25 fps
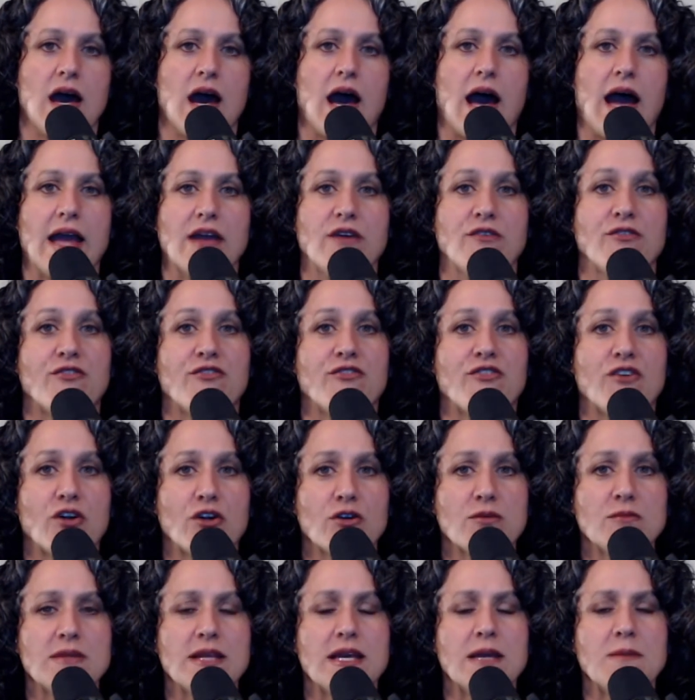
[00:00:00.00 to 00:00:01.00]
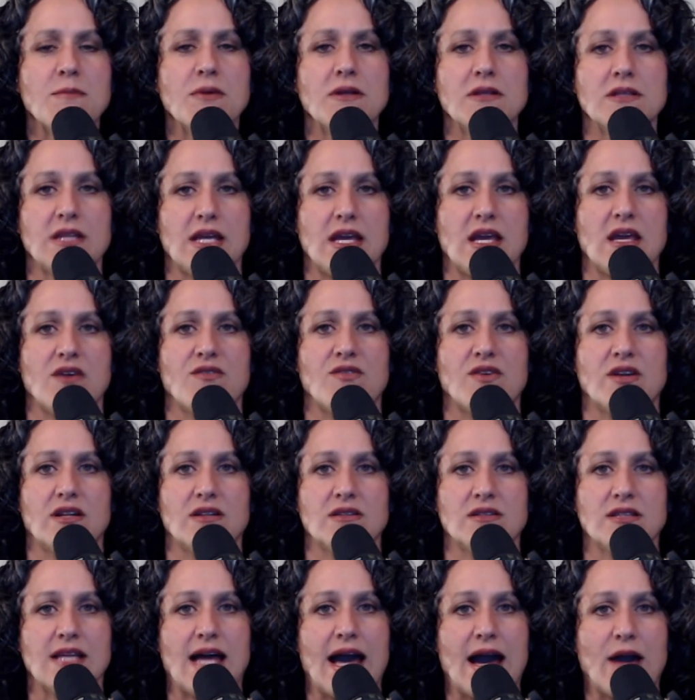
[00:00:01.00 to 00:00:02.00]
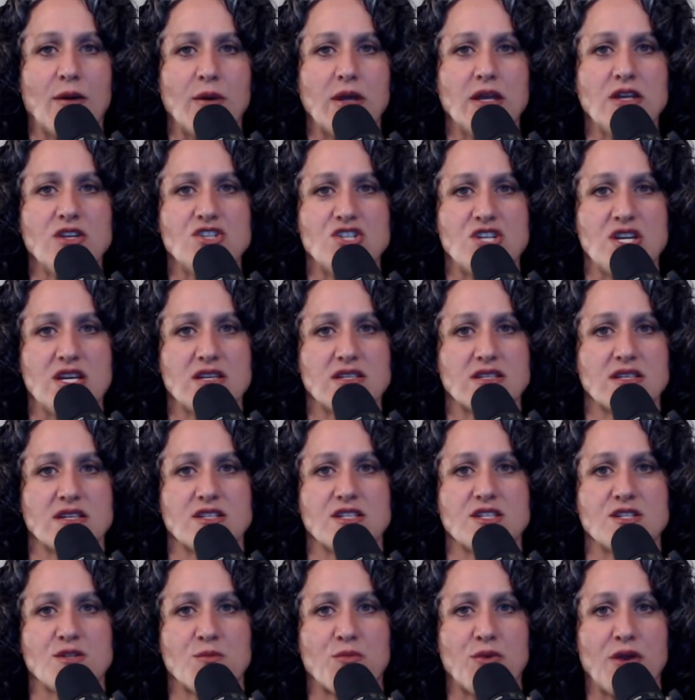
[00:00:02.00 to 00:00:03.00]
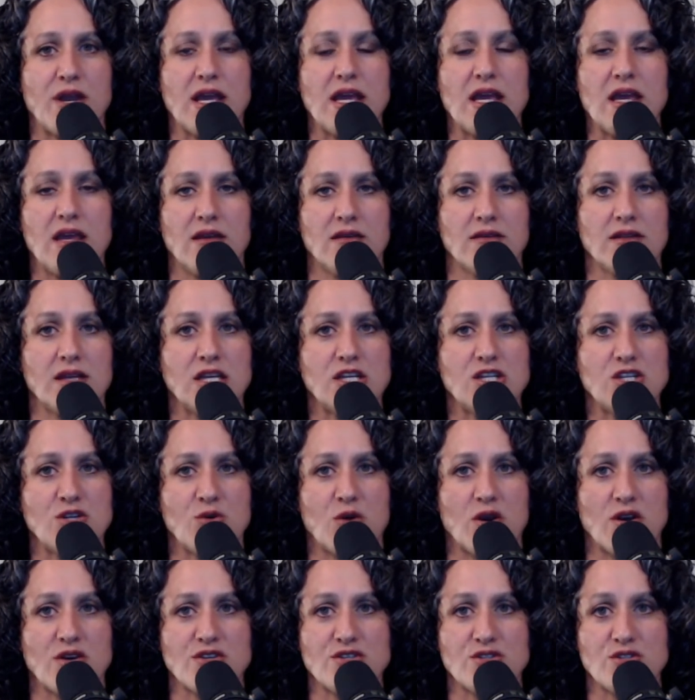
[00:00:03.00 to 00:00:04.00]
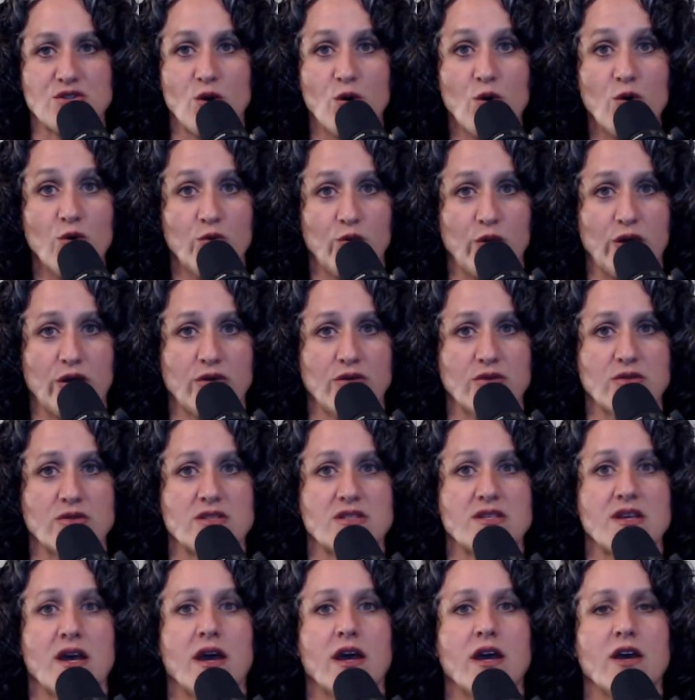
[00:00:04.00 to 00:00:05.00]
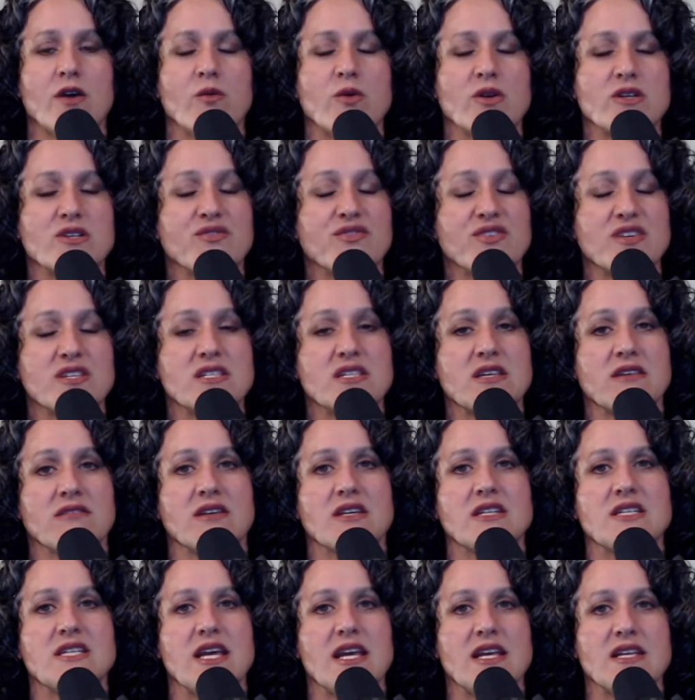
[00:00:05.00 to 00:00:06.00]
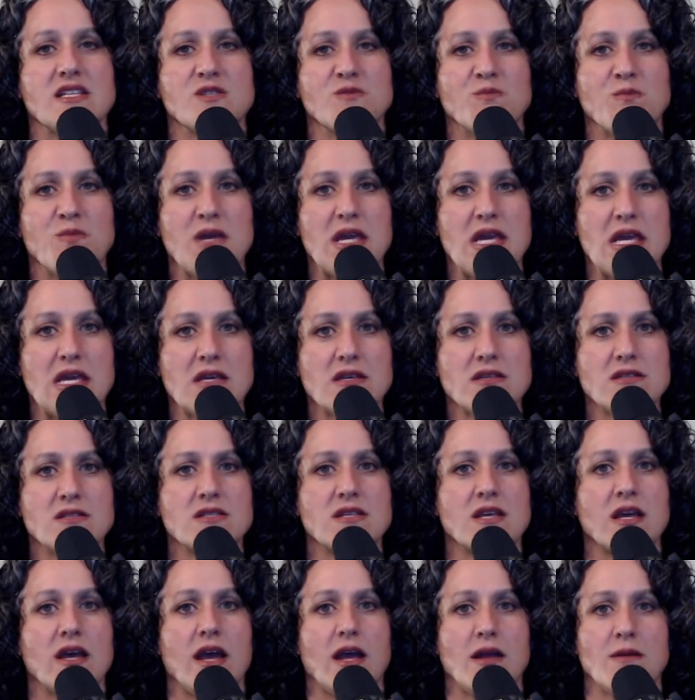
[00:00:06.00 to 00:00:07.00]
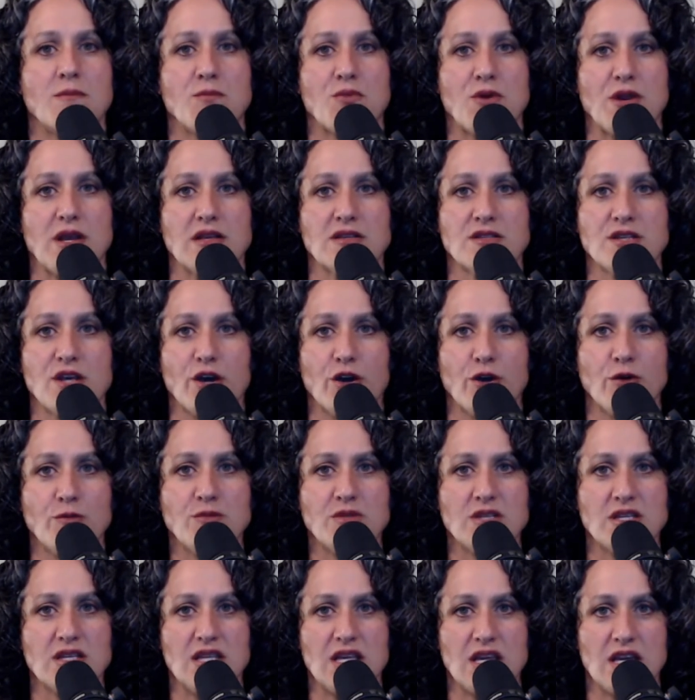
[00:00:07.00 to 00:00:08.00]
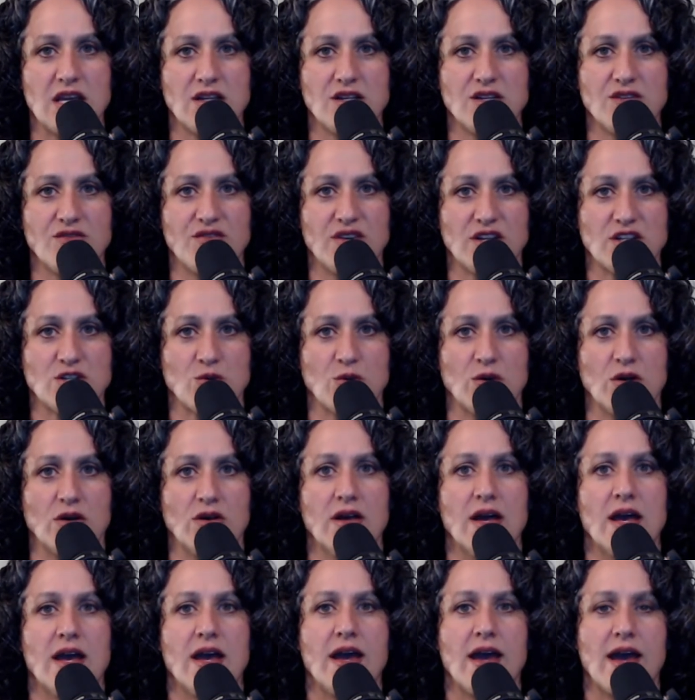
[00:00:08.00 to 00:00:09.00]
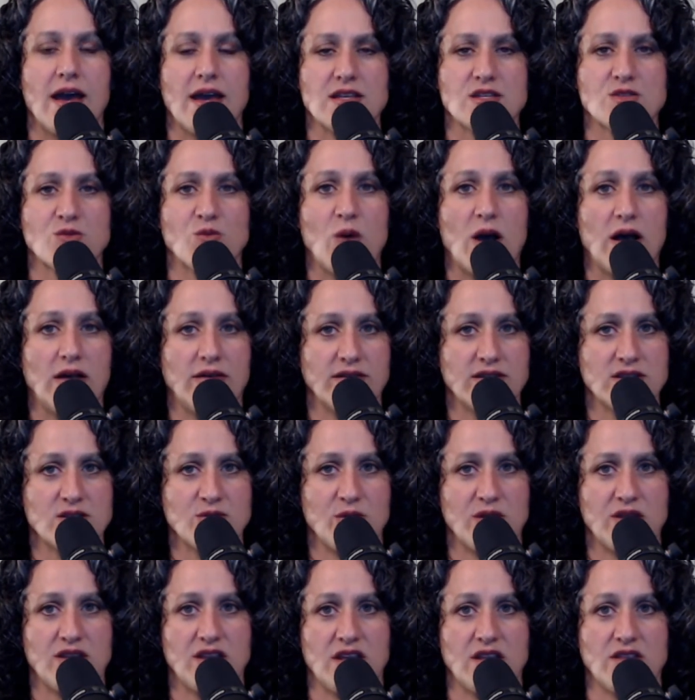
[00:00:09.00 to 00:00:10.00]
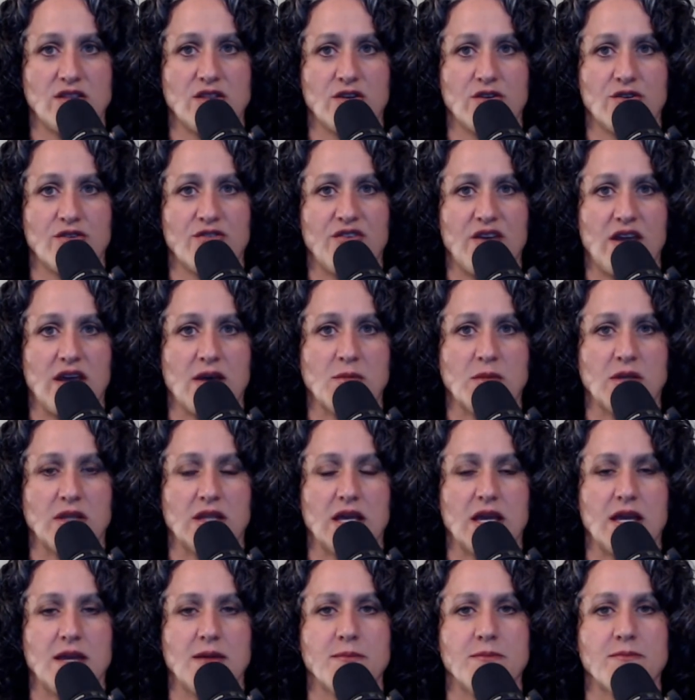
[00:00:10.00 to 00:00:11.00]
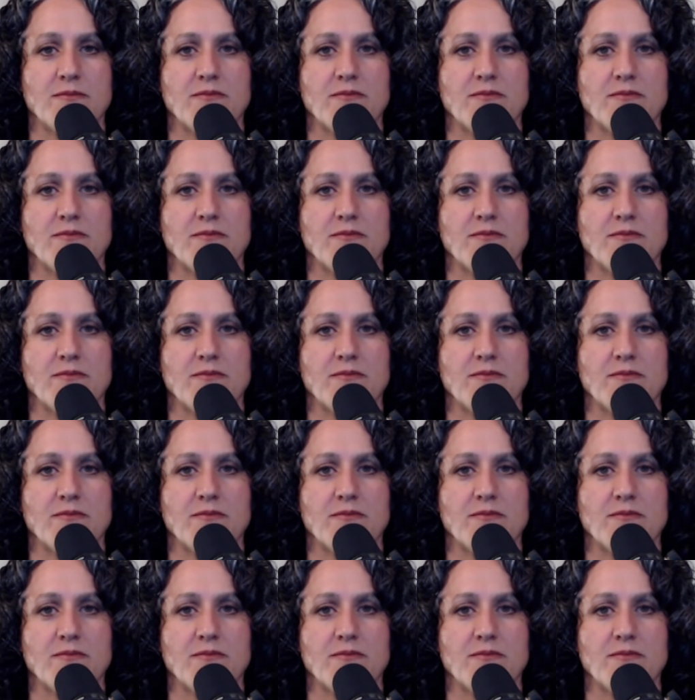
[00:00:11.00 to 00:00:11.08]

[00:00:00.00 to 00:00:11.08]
I firmly believe in allowing Jesus to bring healing to our soul wounds, which facilitates peace and brings hope to the individual as well as within their family.